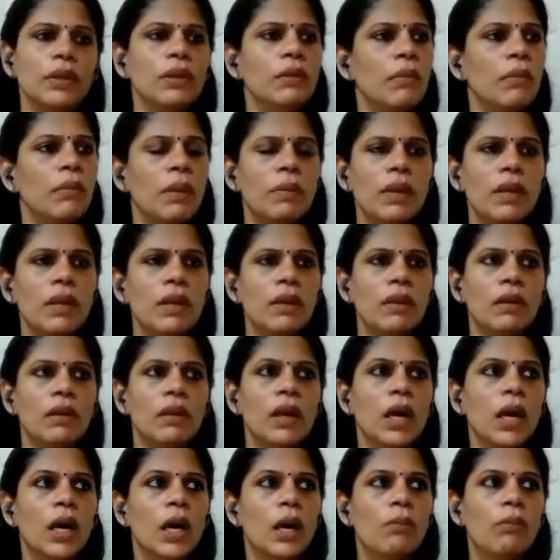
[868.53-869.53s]
Maybe
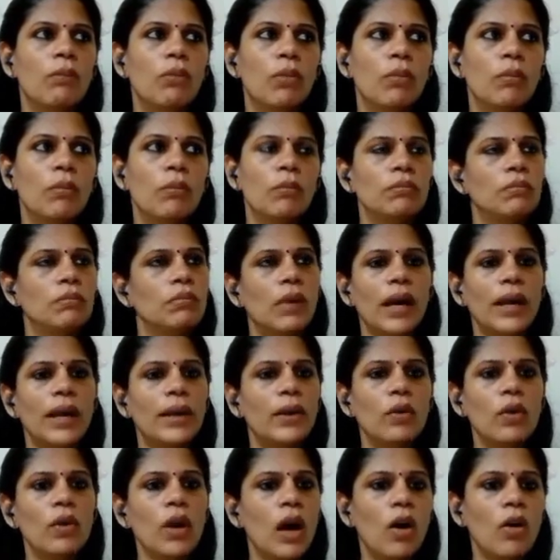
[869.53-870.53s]
I
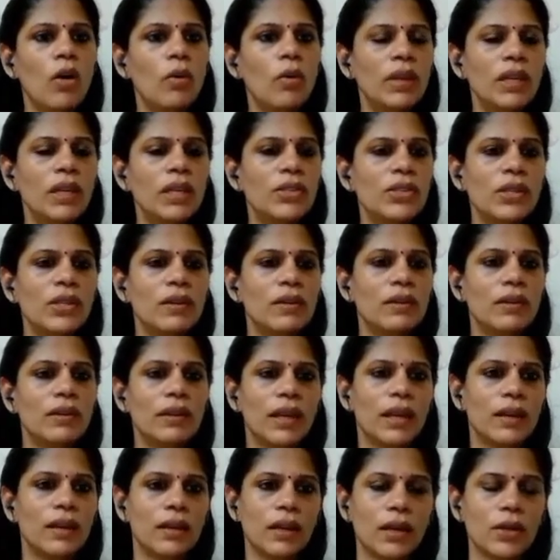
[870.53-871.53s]
don't know how many children
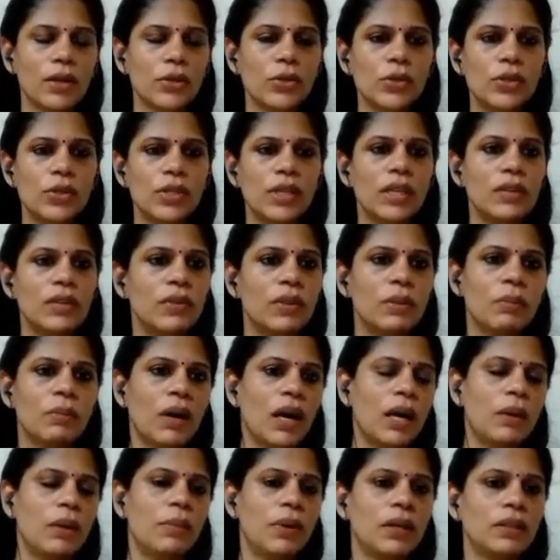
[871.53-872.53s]
can associate with
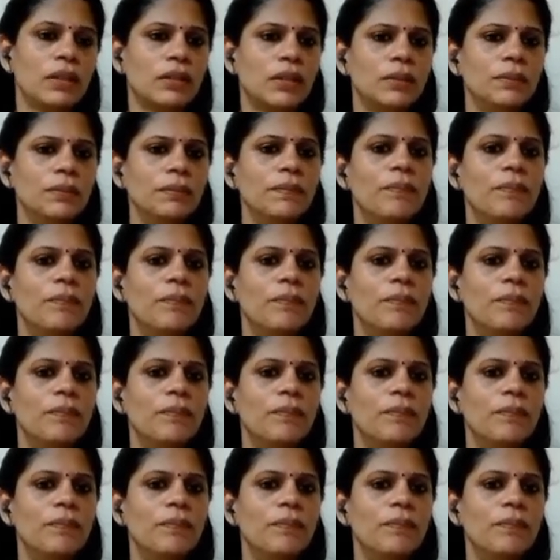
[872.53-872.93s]
Mahabharatam.